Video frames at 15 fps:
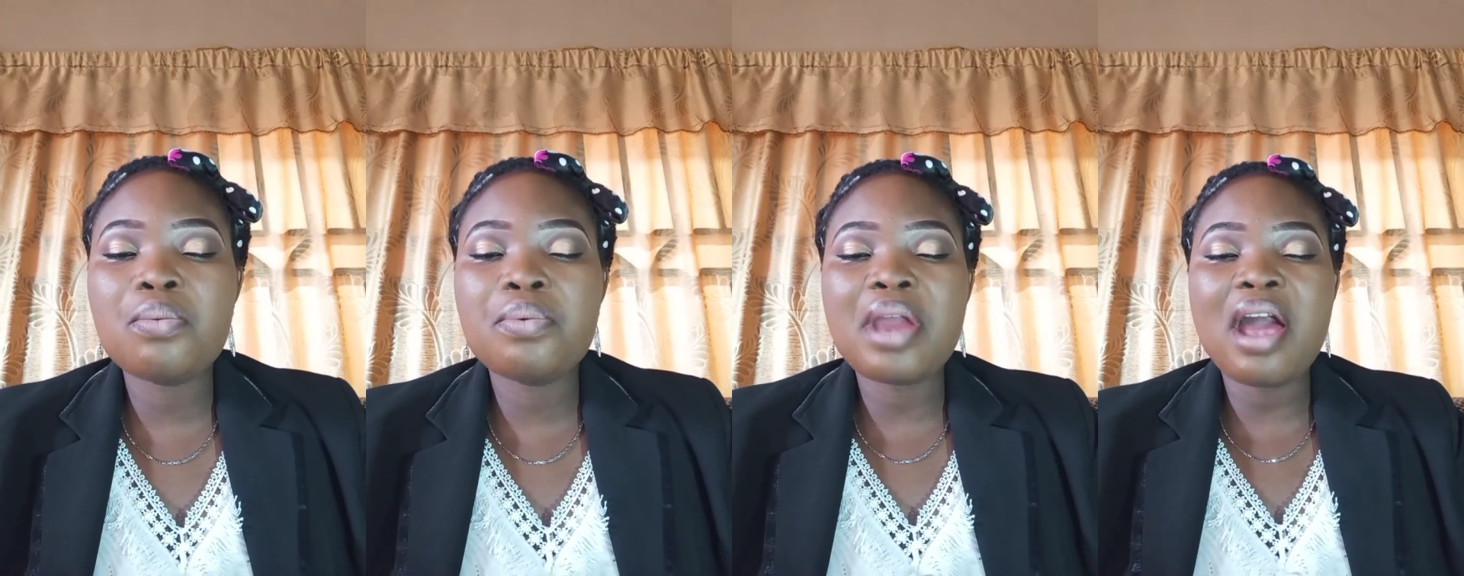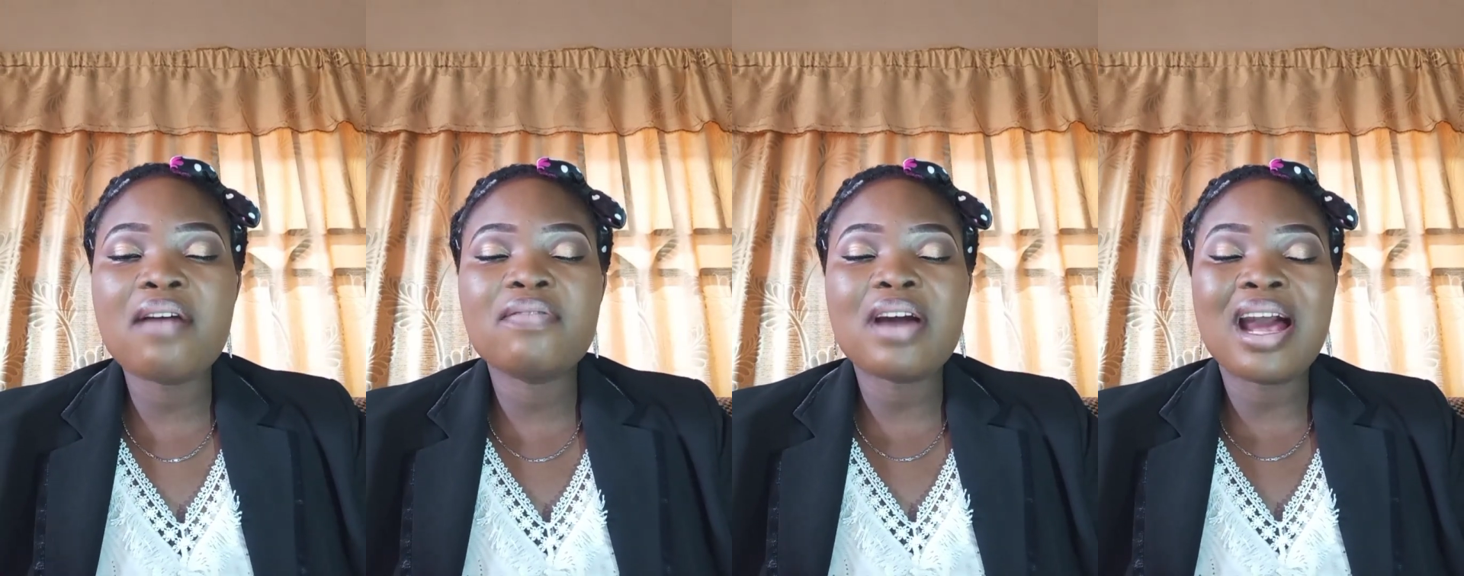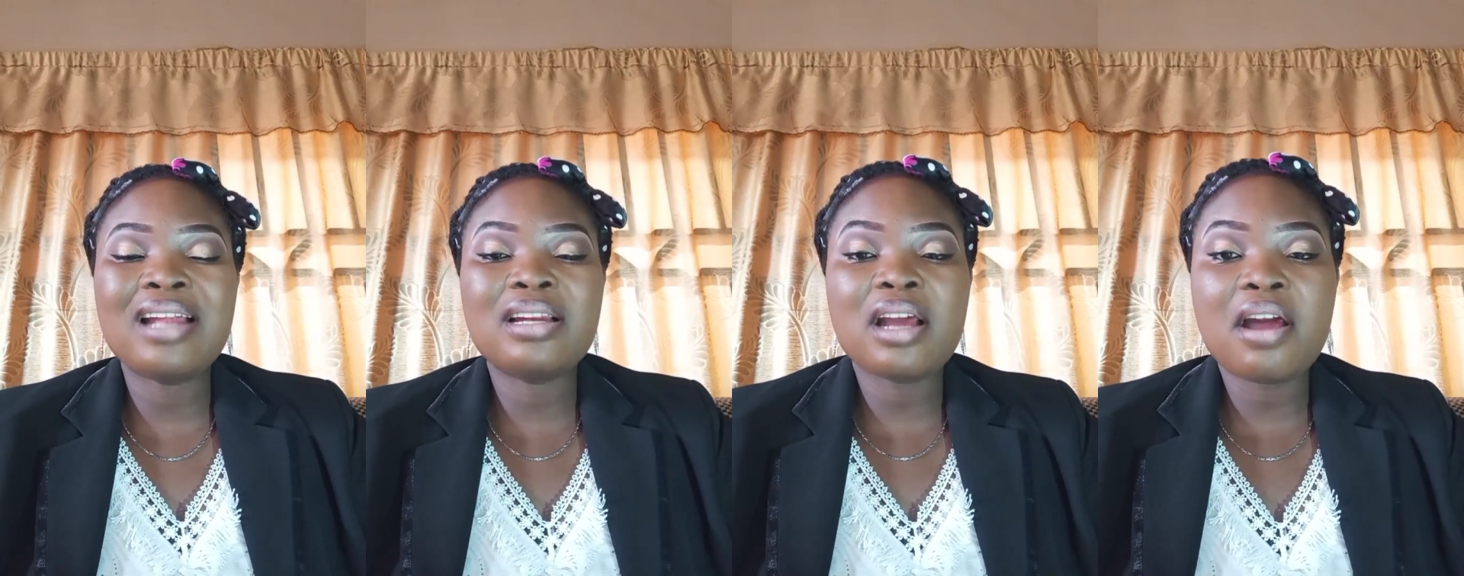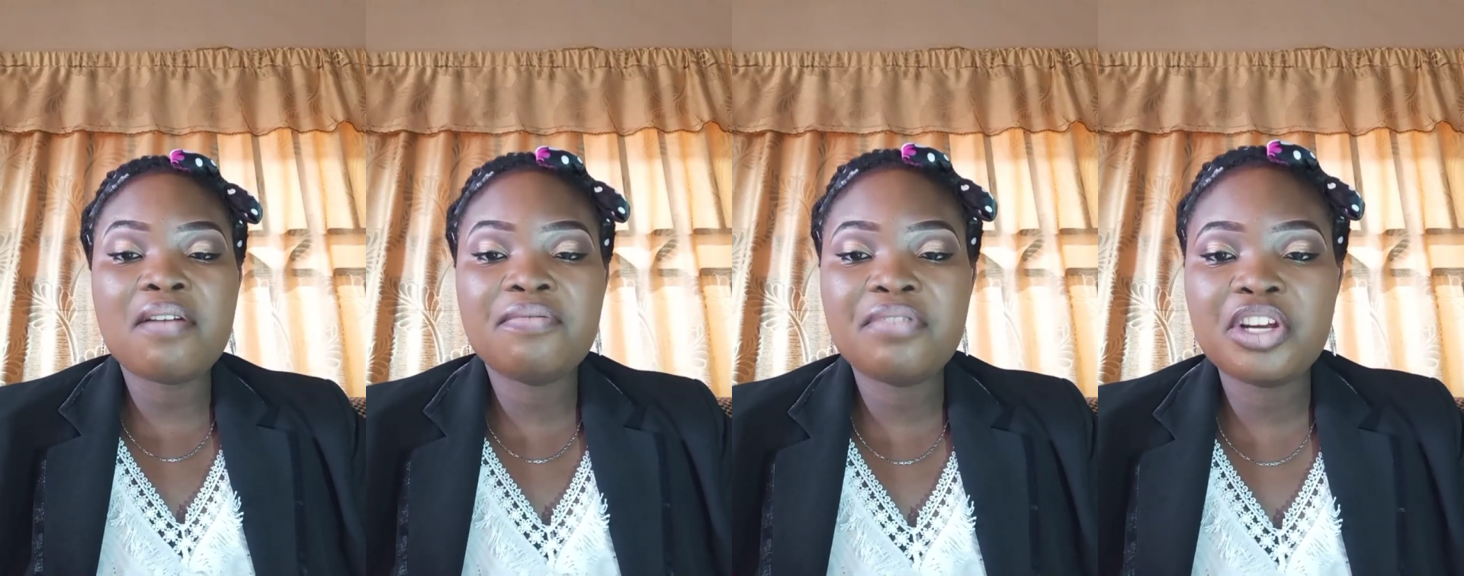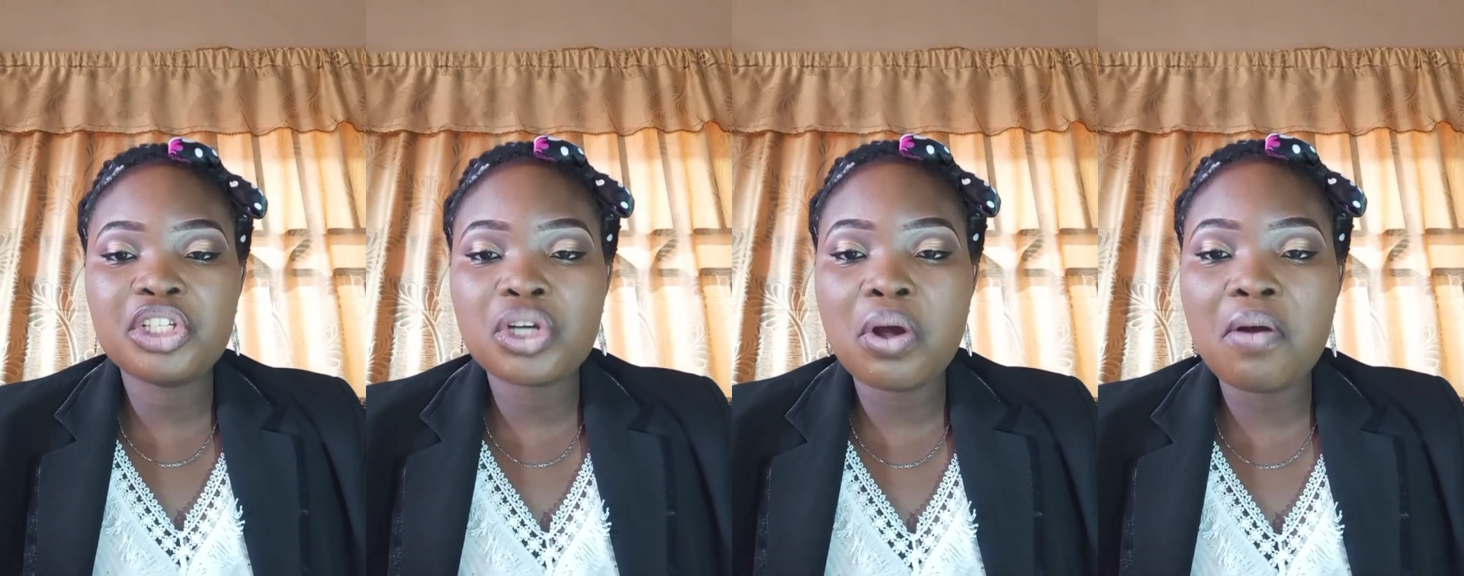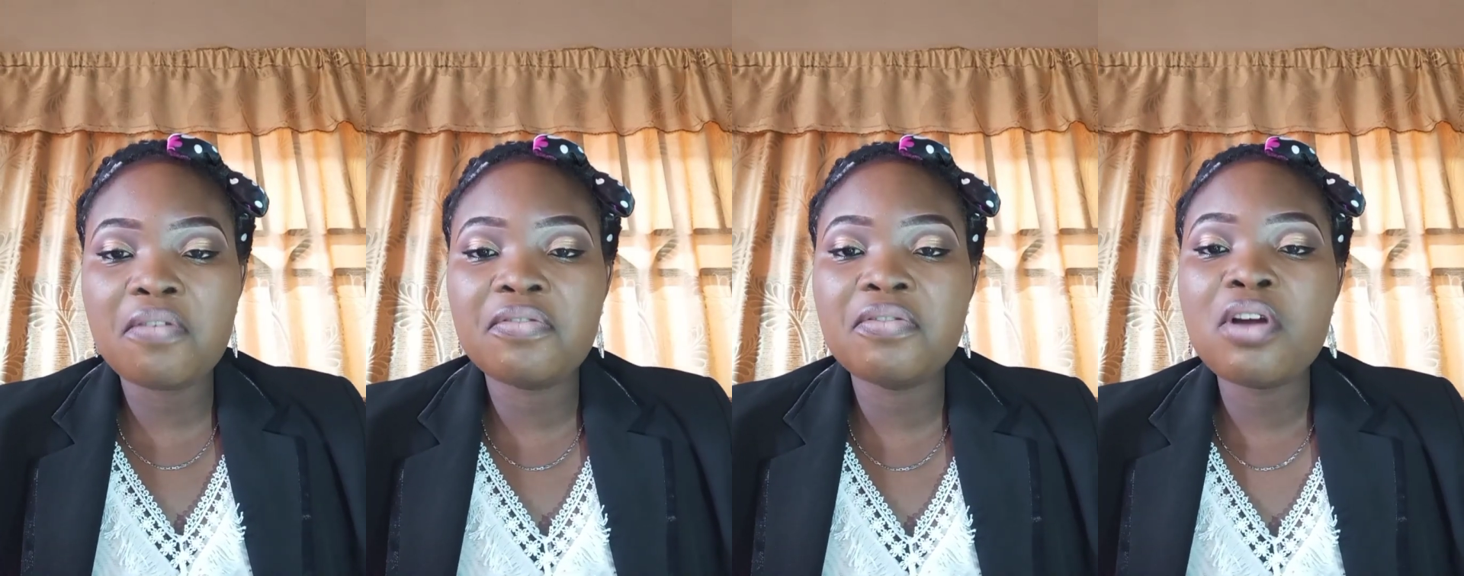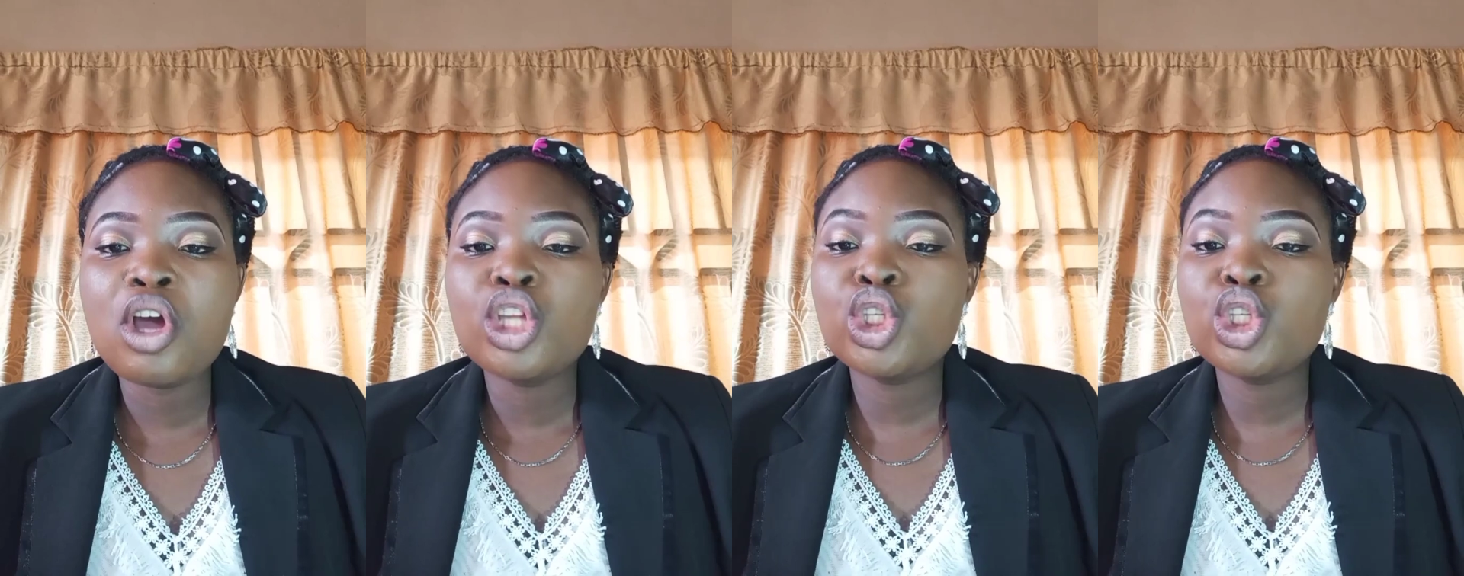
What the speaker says: we have an average of